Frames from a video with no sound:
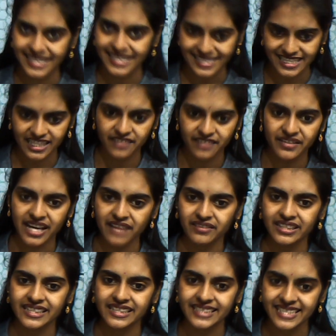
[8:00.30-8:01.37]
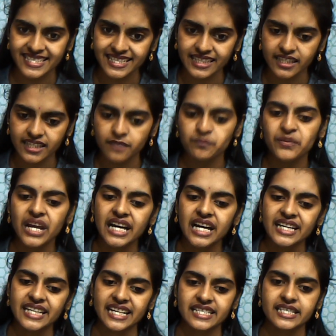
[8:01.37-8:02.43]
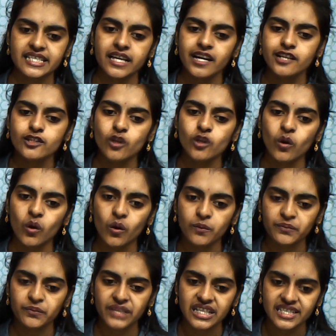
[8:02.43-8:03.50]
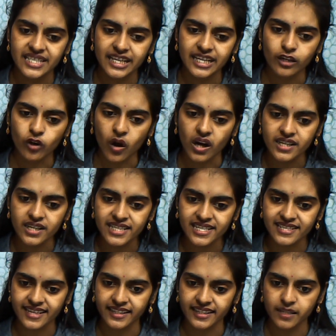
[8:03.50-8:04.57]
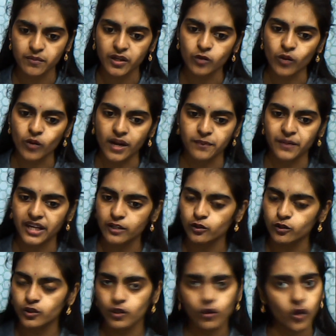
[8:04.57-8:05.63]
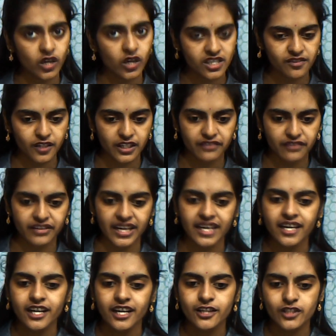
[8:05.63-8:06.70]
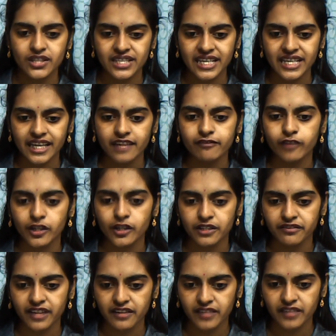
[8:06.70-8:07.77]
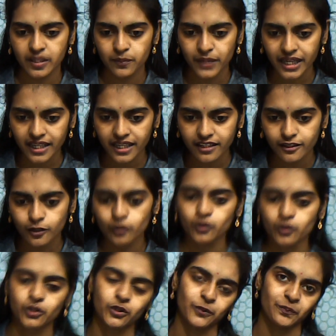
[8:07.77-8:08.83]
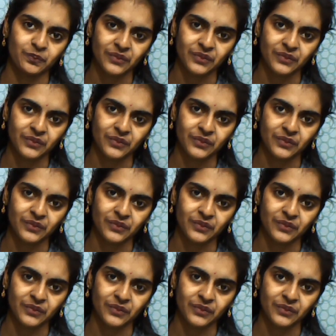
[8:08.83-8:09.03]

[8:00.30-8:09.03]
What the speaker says: Yesterday we have learnt, isn't it? Yes. So, see, cos is nothing but 1 by root 2 cos 45. So, secant 45 will be root 2.